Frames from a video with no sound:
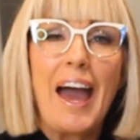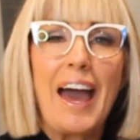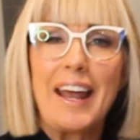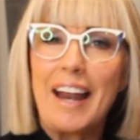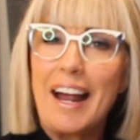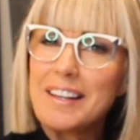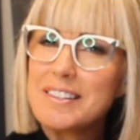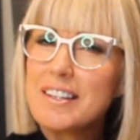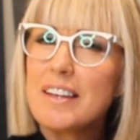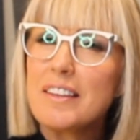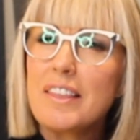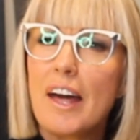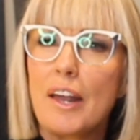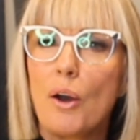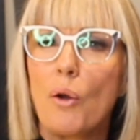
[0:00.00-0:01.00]
and I did
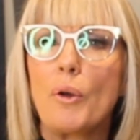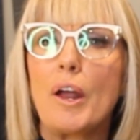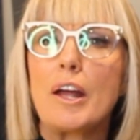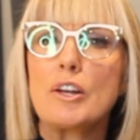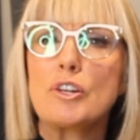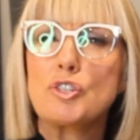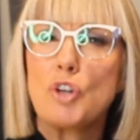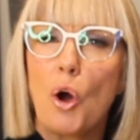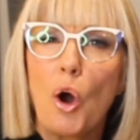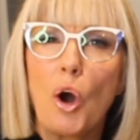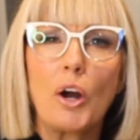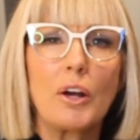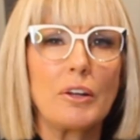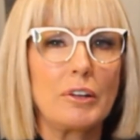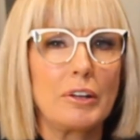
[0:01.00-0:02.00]
that on a
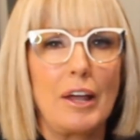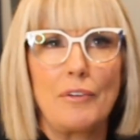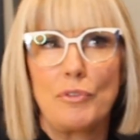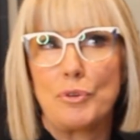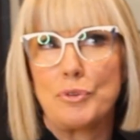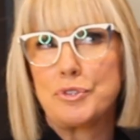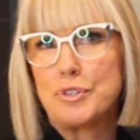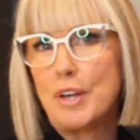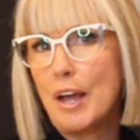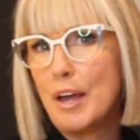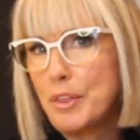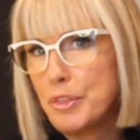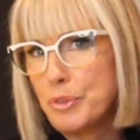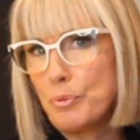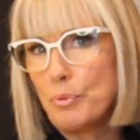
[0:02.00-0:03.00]
dark level,
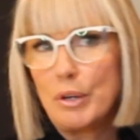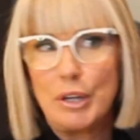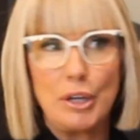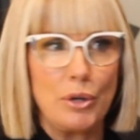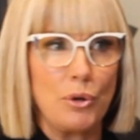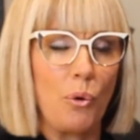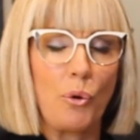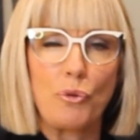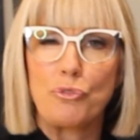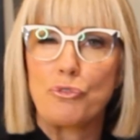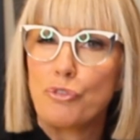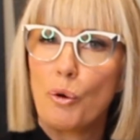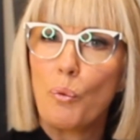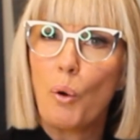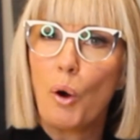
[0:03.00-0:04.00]
say 3 or
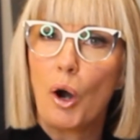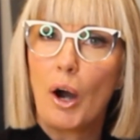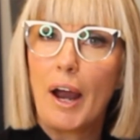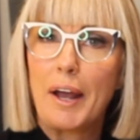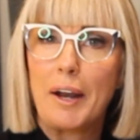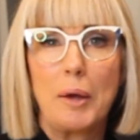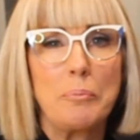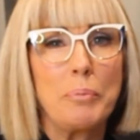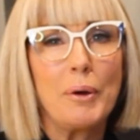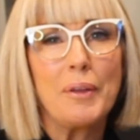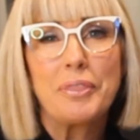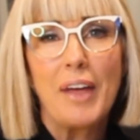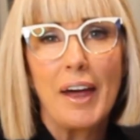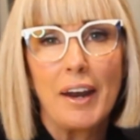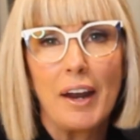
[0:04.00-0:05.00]
4, and I
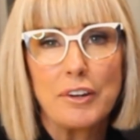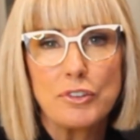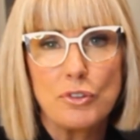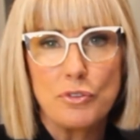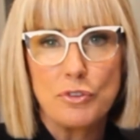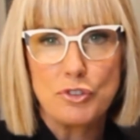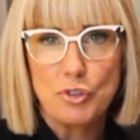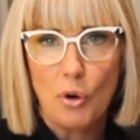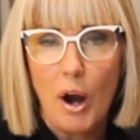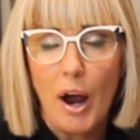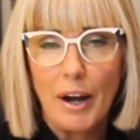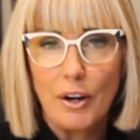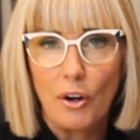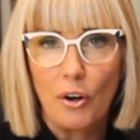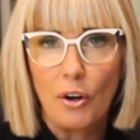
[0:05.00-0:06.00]
put that under the
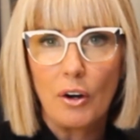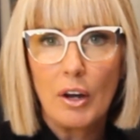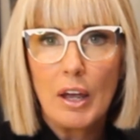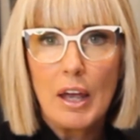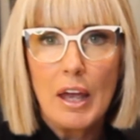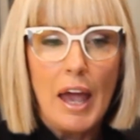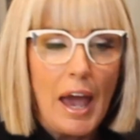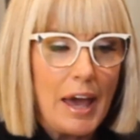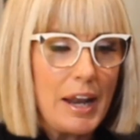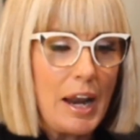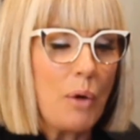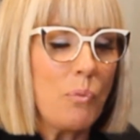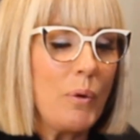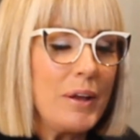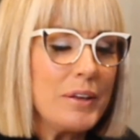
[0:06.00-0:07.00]
dryer, and
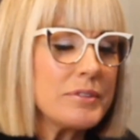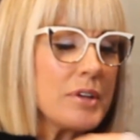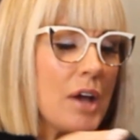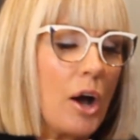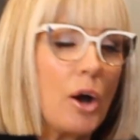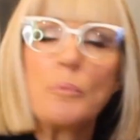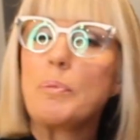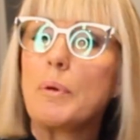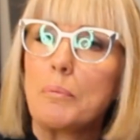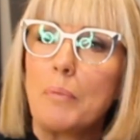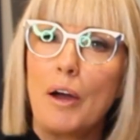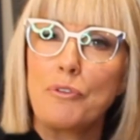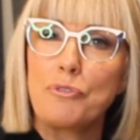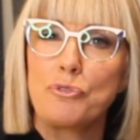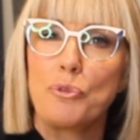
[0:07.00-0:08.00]
I went to open
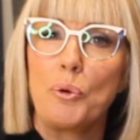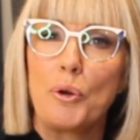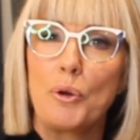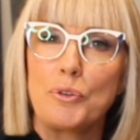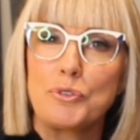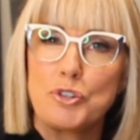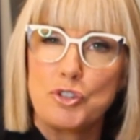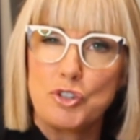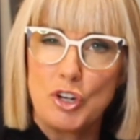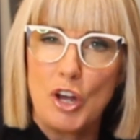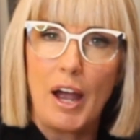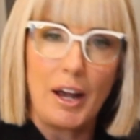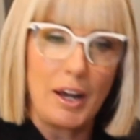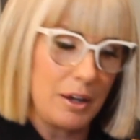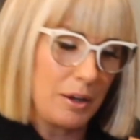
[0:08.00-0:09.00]
my foil to
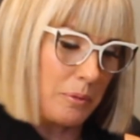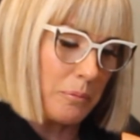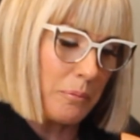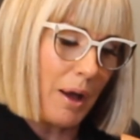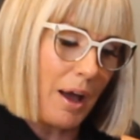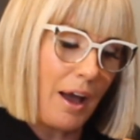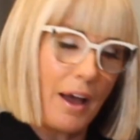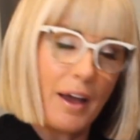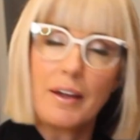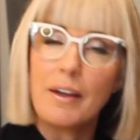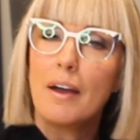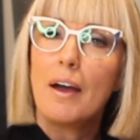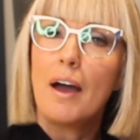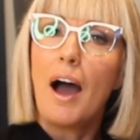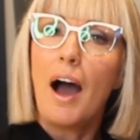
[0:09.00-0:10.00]
check my
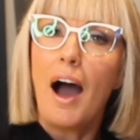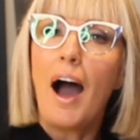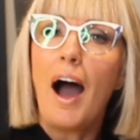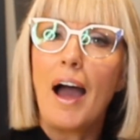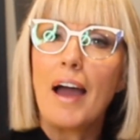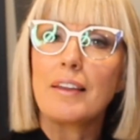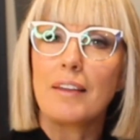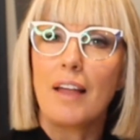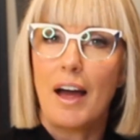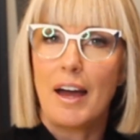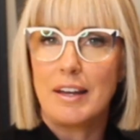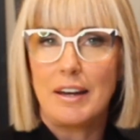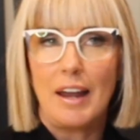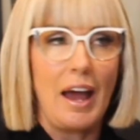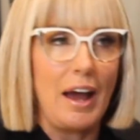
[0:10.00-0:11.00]

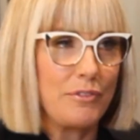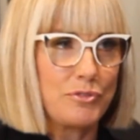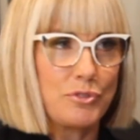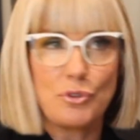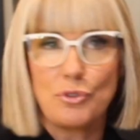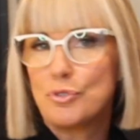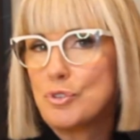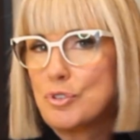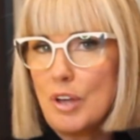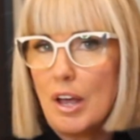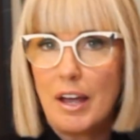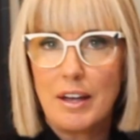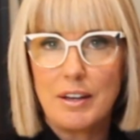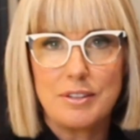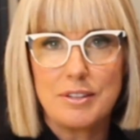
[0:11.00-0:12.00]
highlight after,
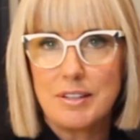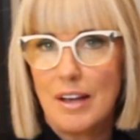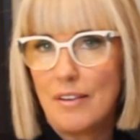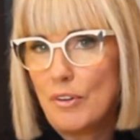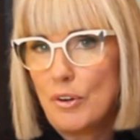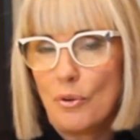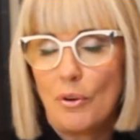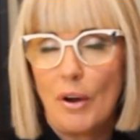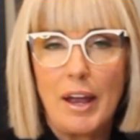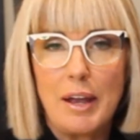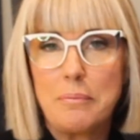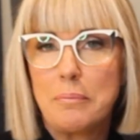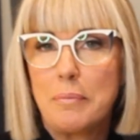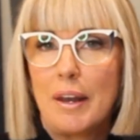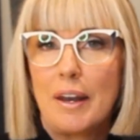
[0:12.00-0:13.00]
say, 7 or
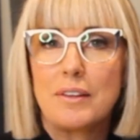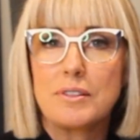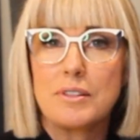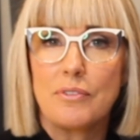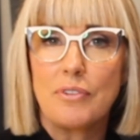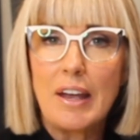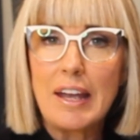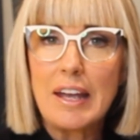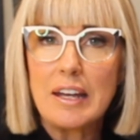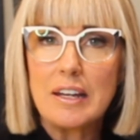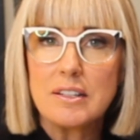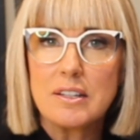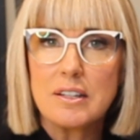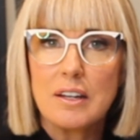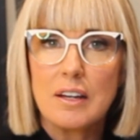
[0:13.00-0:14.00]
8 minutes of
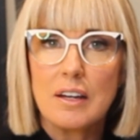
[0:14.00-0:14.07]
heat,